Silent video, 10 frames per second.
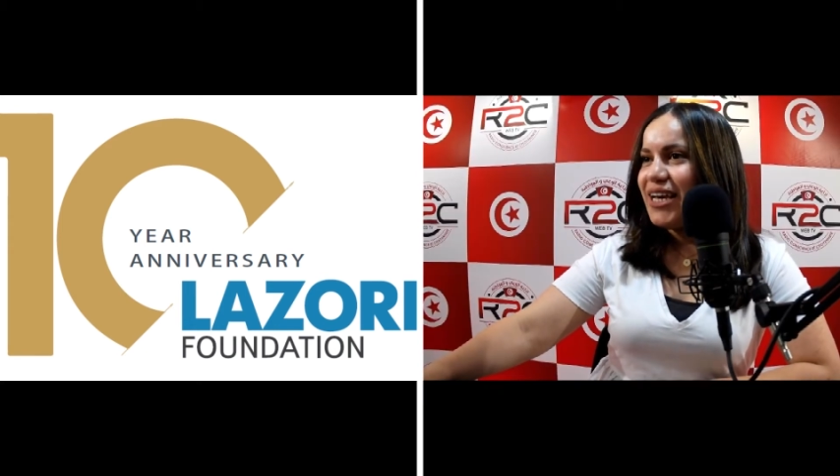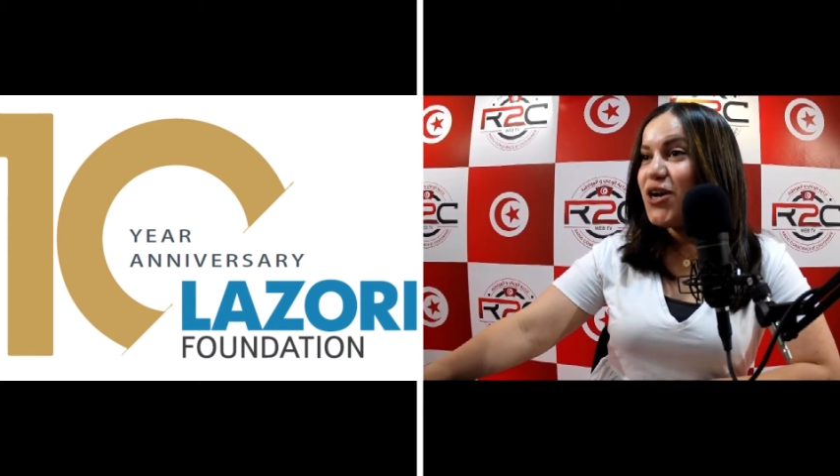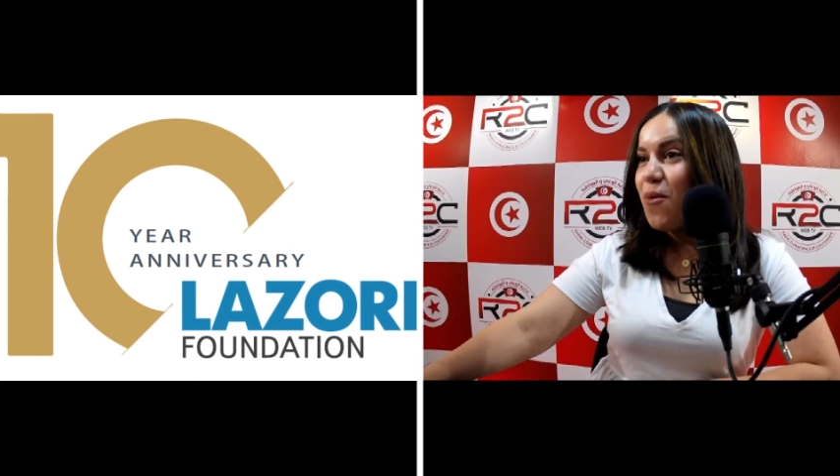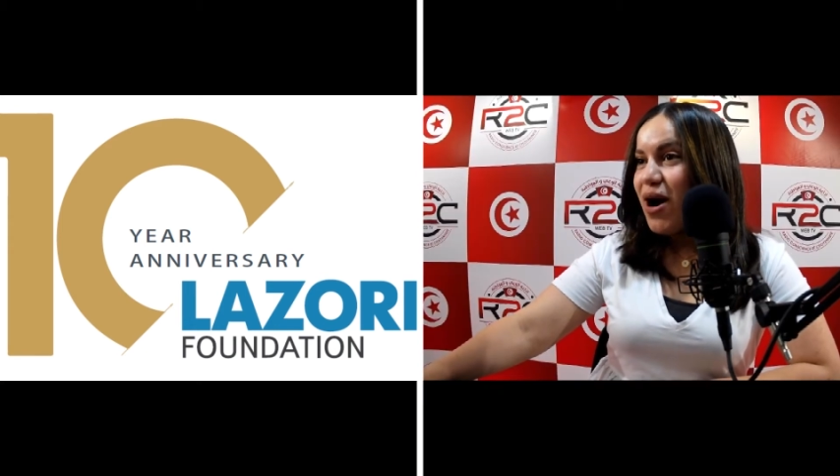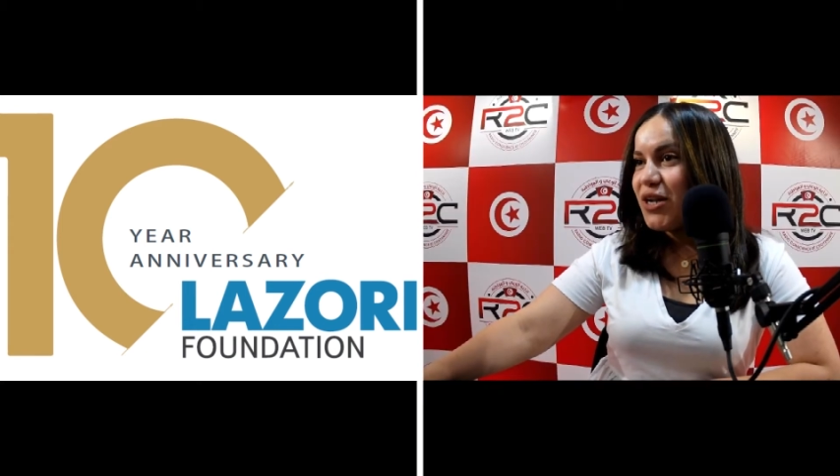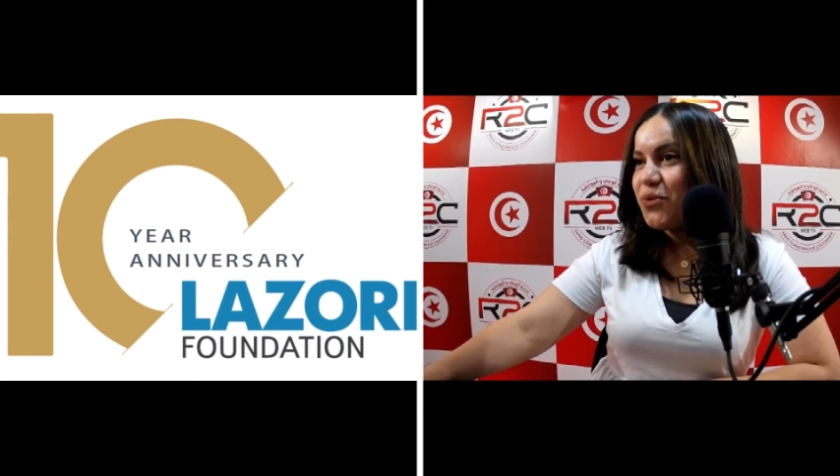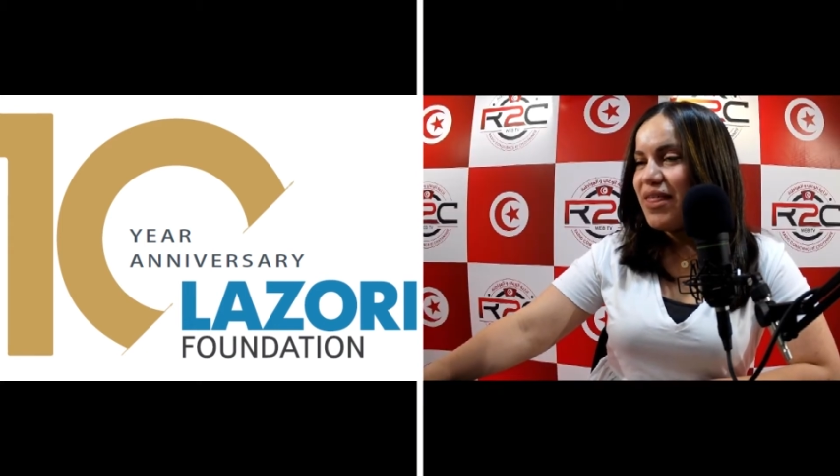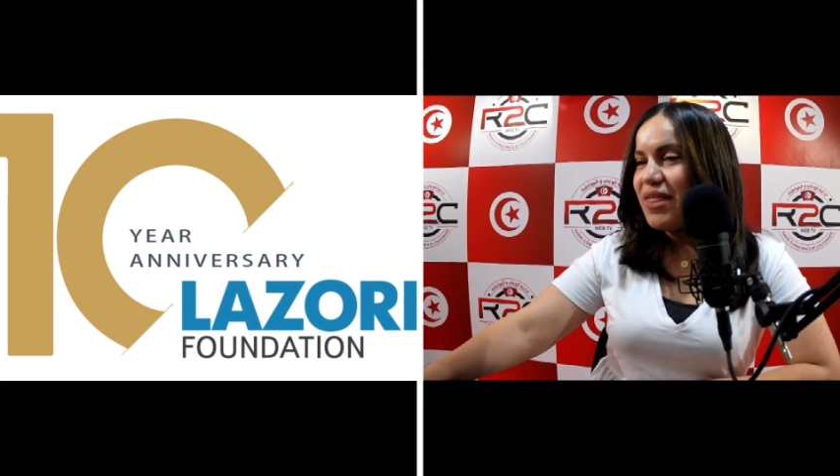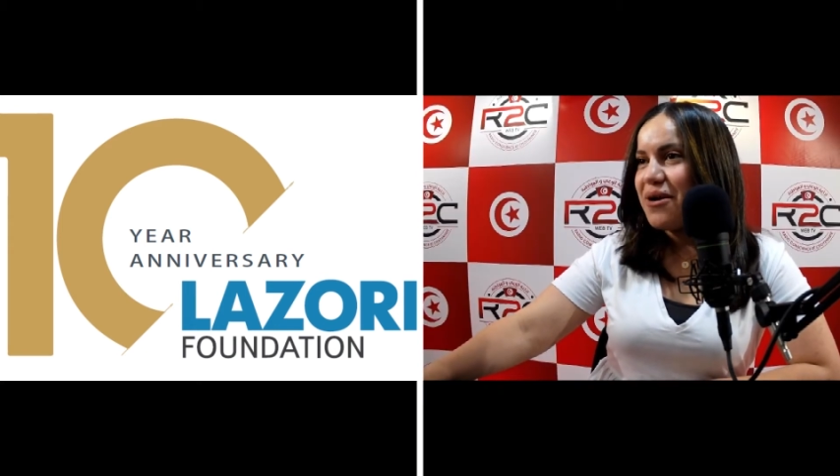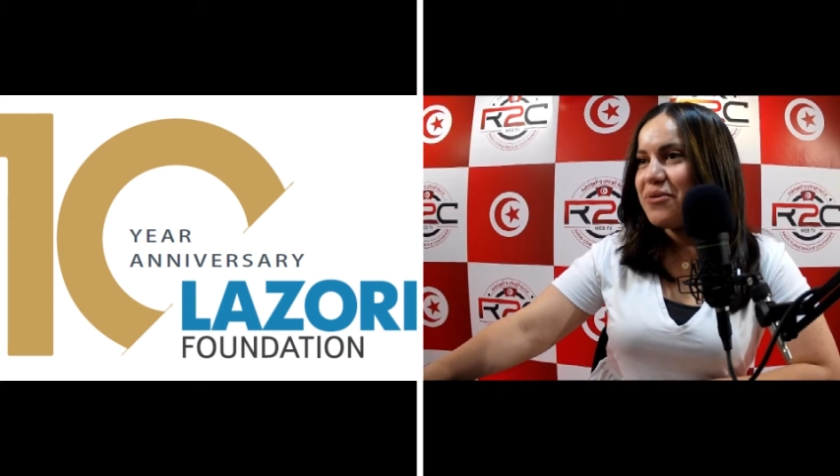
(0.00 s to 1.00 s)
go on
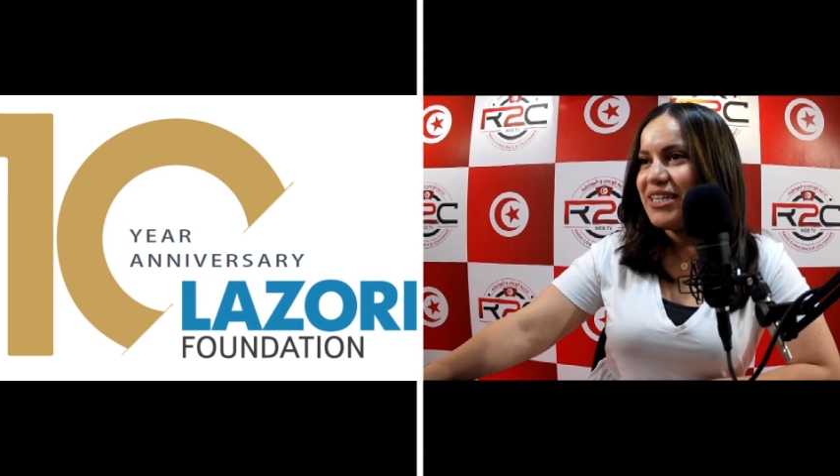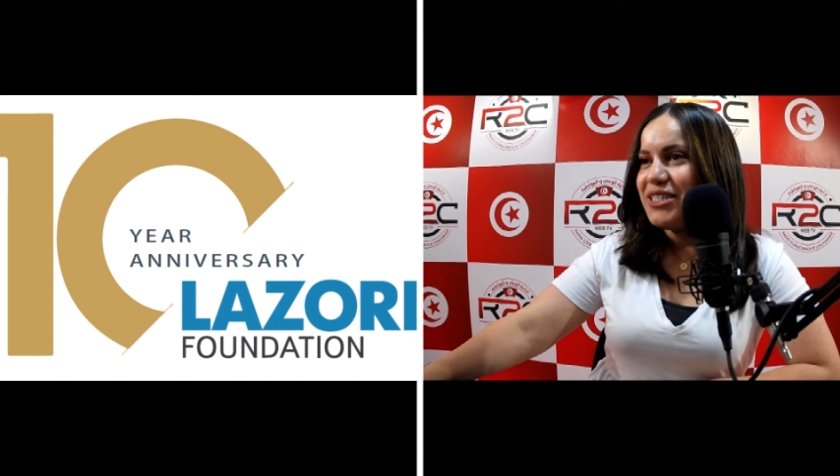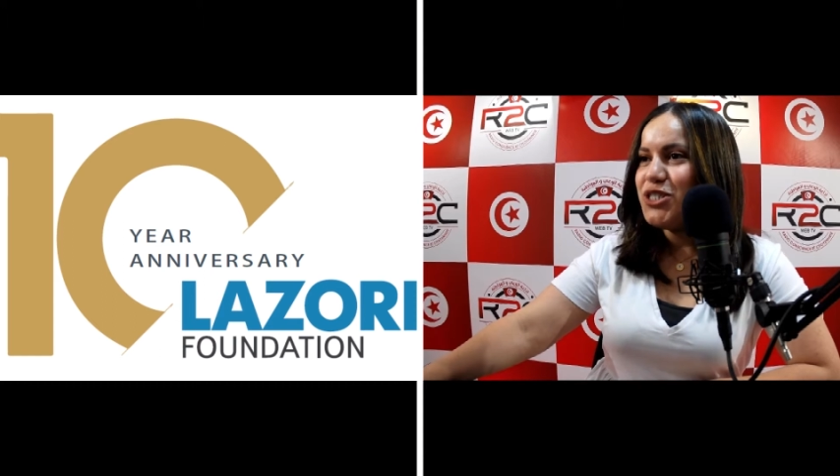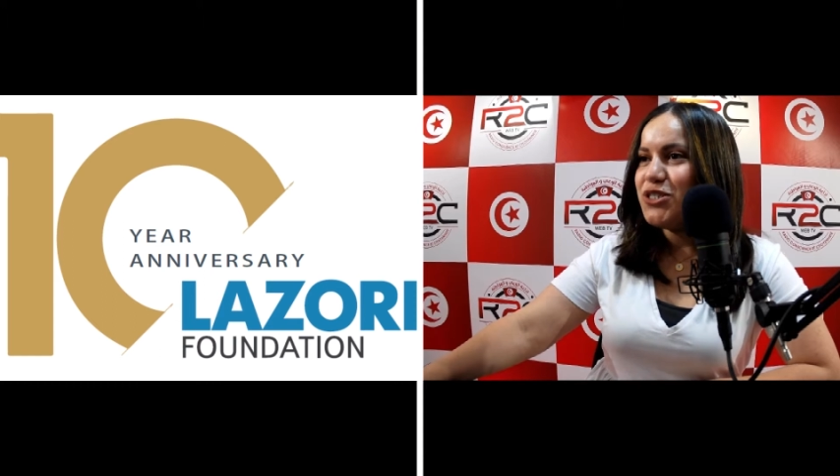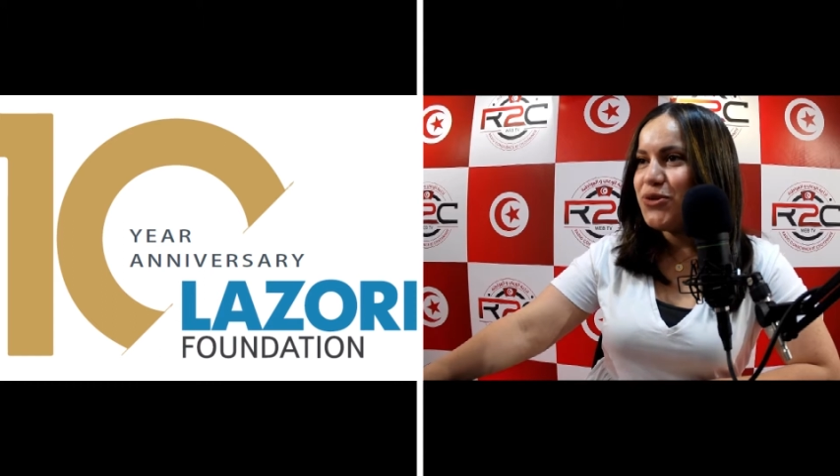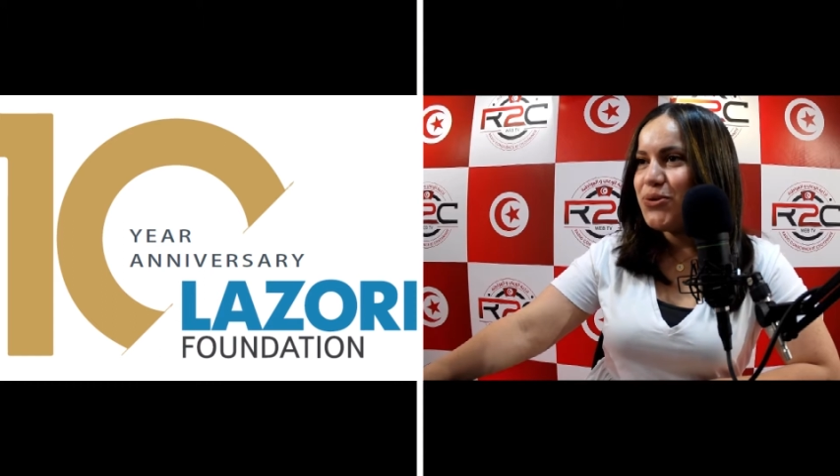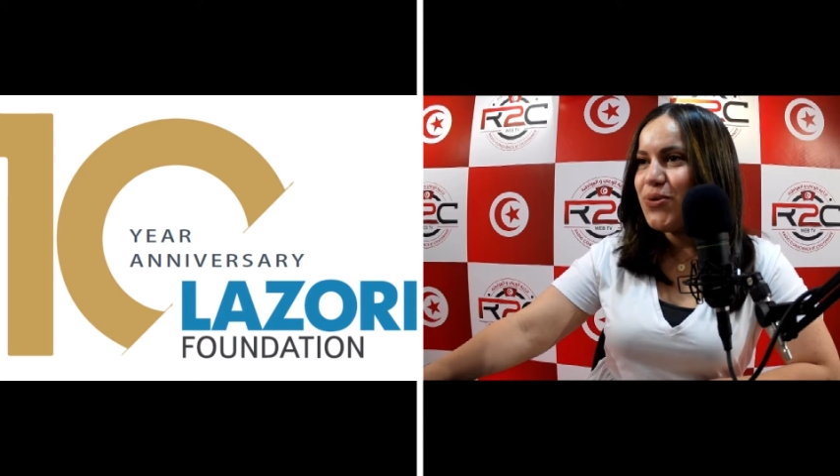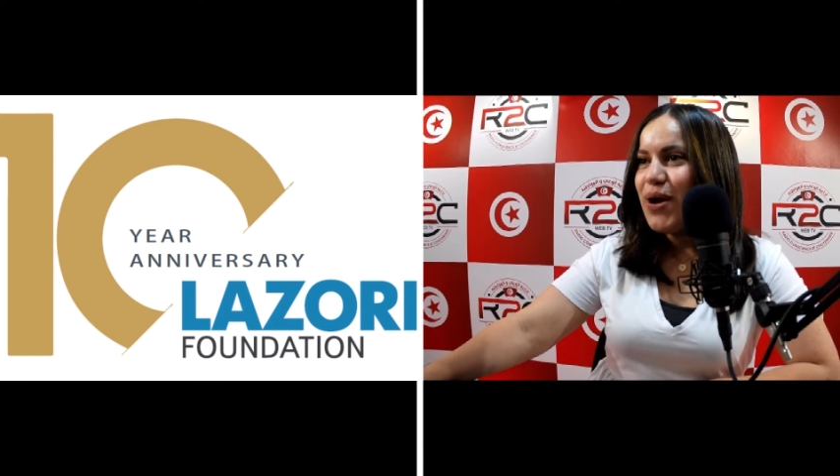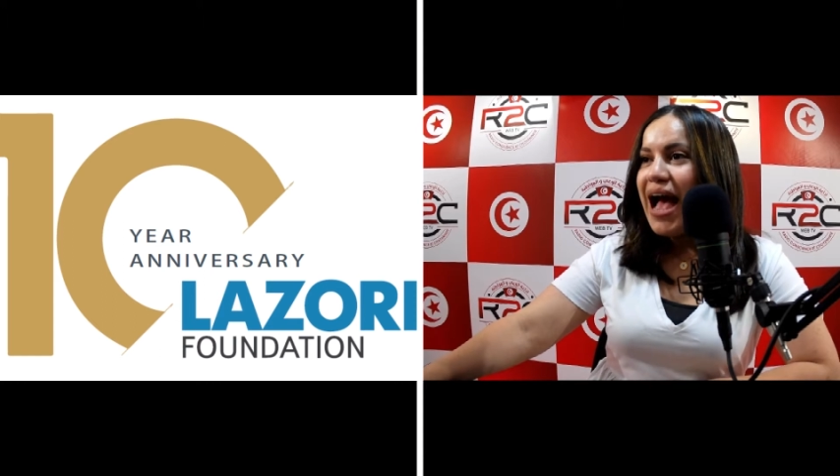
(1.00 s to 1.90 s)
with our interview,